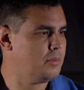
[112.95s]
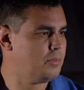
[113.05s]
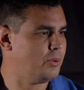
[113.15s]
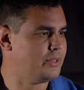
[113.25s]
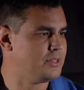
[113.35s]
zero
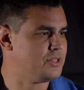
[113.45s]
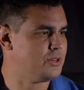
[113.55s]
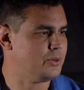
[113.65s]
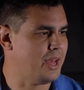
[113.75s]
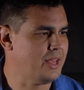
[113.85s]
point zero
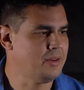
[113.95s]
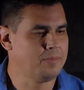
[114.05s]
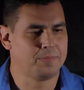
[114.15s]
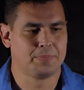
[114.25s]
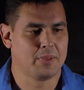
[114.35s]
nine.
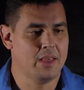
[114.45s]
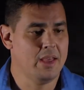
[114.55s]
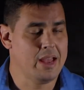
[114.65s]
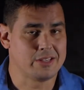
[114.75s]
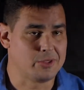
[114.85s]

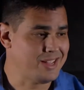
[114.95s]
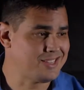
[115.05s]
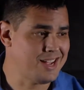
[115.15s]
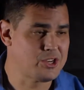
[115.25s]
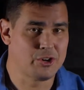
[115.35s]
And so that's
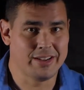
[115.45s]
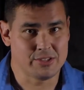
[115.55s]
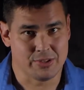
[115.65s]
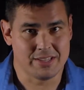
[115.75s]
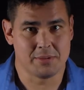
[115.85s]
not your answer.
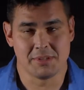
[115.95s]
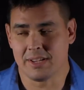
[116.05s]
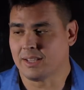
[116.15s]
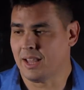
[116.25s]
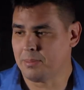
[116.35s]
That's the mistake
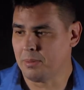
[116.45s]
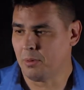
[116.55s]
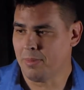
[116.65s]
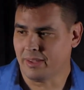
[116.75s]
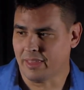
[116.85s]
a lot of people
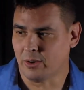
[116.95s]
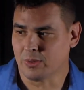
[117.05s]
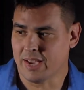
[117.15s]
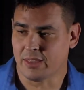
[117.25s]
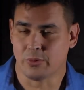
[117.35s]
make. They don't
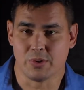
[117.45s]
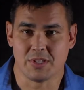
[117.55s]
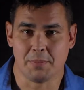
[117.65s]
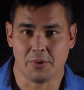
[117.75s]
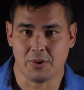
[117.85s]
take the
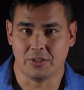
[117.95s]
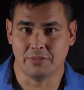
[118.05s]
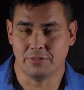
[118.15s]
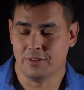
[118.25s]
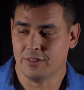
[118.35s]
reciprocal of
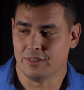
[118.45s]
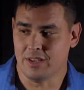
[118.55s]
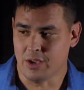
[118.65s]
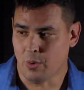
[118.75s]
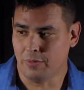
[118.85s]
the
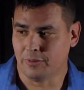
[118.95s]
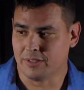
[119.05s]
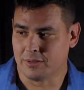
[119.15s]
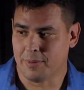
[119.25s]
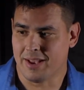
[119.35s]
equivalent
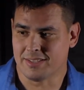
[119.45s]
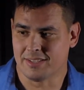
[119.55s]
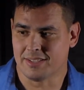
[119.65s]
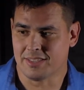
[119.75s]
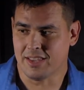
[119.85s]

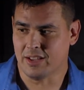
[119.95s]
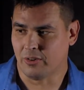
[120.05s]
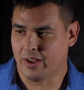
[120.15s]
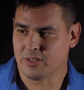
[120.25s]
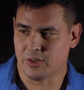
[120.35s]
capacitance at the end,
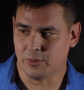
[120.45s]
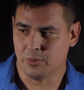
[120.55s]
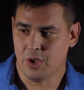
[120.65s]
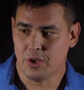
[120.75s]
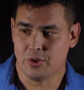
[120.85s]
right? So
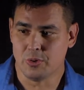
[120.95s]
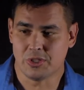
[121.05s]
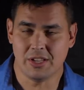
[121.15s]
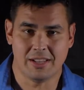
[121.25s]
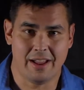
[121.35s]
you
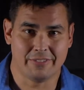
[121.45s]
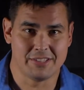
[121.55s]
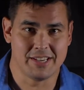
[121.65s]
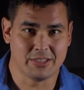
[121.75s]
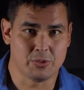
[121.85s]
still have to
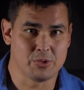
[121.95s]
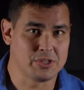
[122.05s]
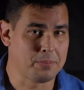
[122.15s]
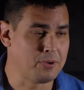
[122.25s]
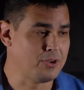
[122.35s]
take the
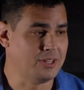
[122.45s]
reciprocal